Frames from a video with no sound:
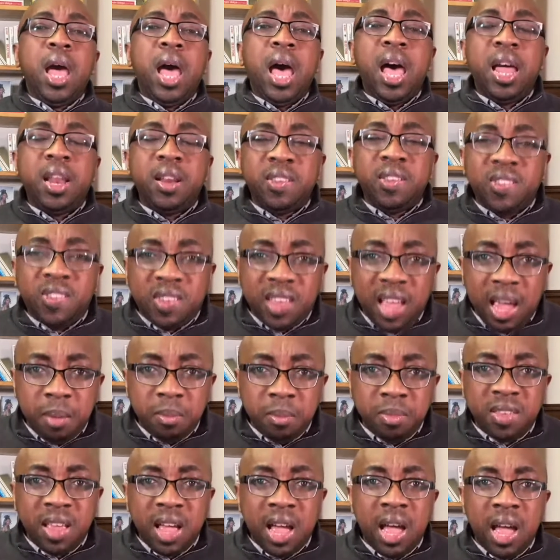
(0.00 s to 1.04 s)
At the
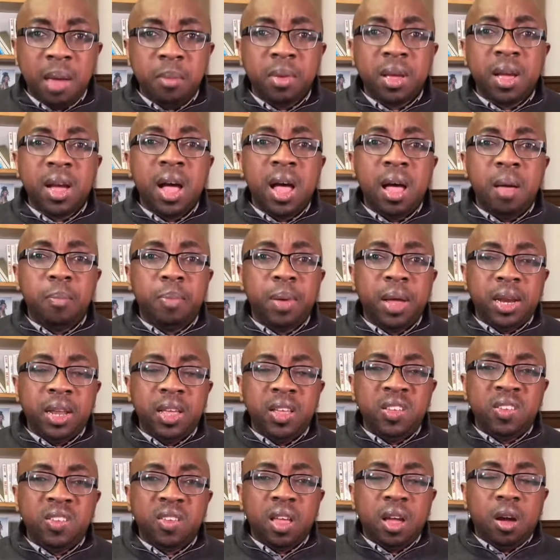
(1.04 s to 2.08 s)
same time,
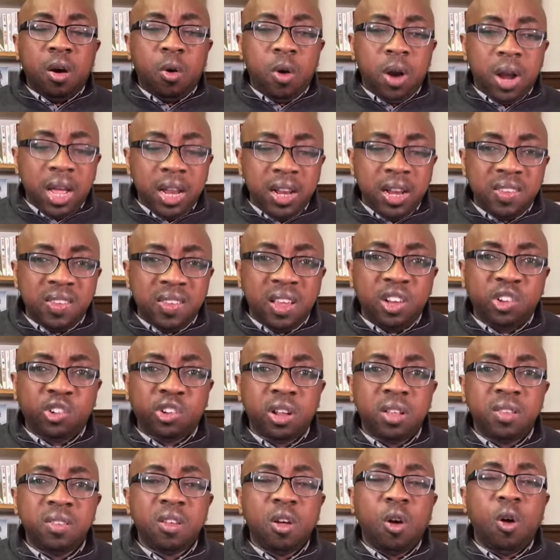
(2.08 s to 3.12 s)
companies,
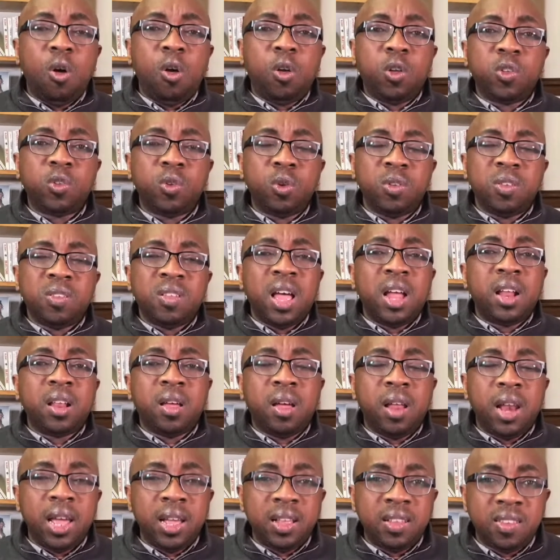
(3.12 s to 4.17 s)
organizations also start
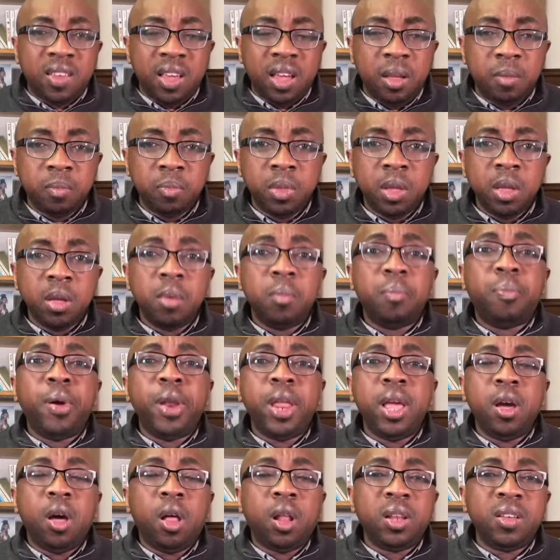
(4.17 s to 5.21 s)
collecting
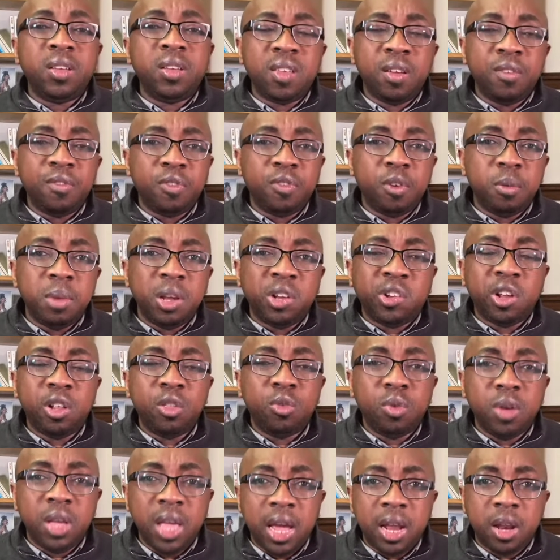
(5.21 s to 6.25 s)
putting all this information
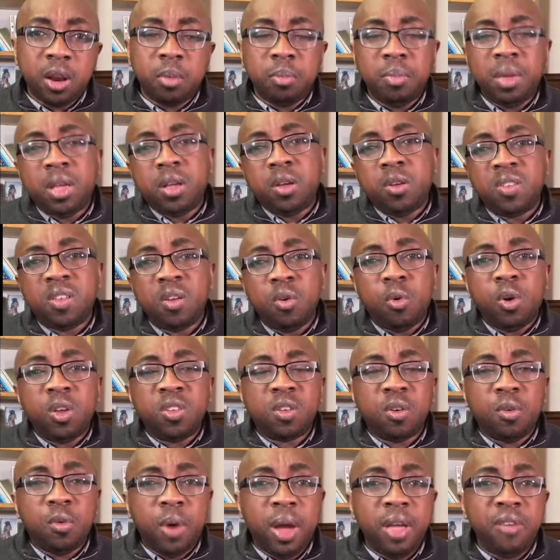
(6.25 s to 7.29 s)
together, because it was
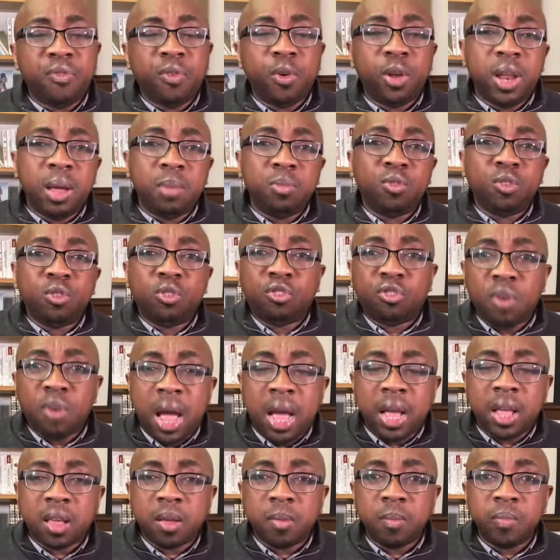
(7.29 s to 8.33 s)
a way for them to
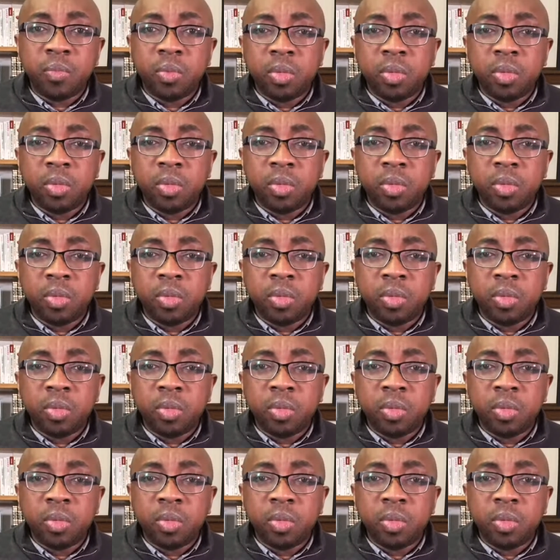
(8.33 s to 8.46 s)
track